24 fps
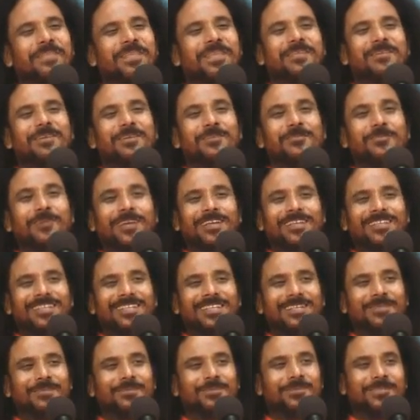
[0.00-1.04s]
He was wise
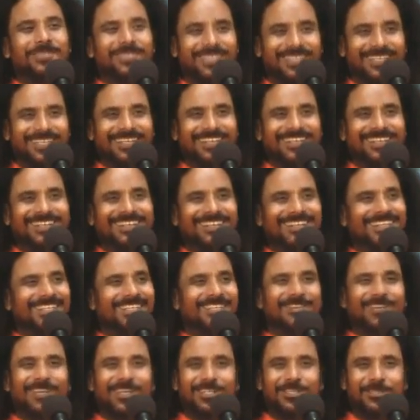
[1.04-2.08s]
enough to say,
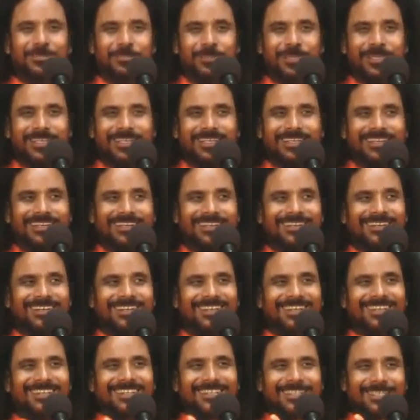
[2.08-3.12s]
you are speaking,
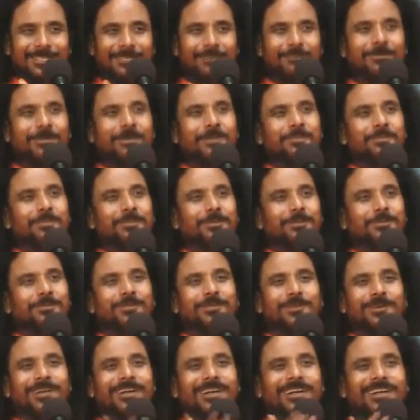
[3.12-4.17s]
this is one proof
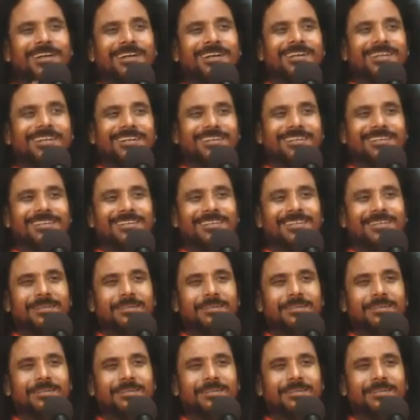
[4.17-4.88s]
you are not dead,